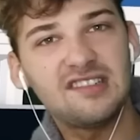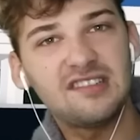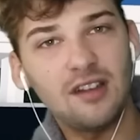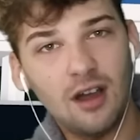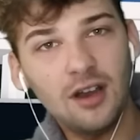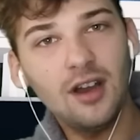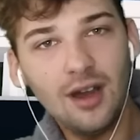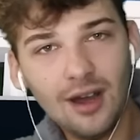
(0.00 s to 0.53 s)

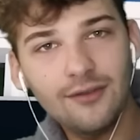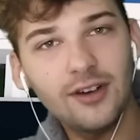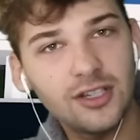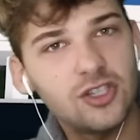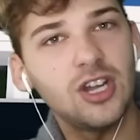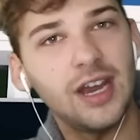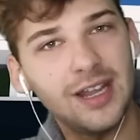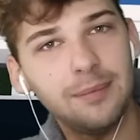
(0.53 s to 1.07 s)
Son
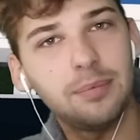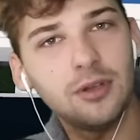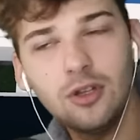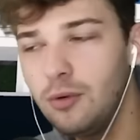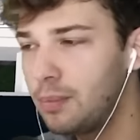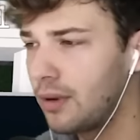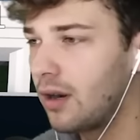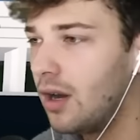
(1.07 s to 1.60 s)
of a
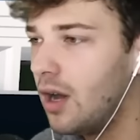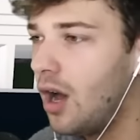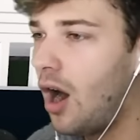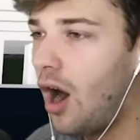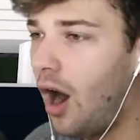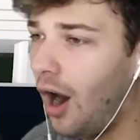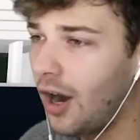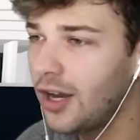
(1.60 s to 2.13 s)
Jenny Plooper.
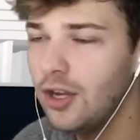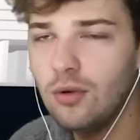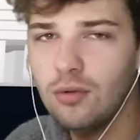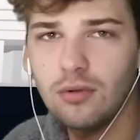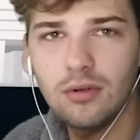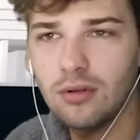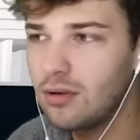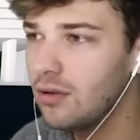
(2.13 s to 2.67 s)
Are
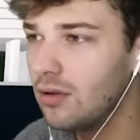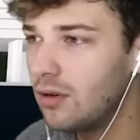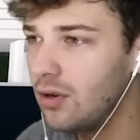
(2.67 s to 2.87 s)
you,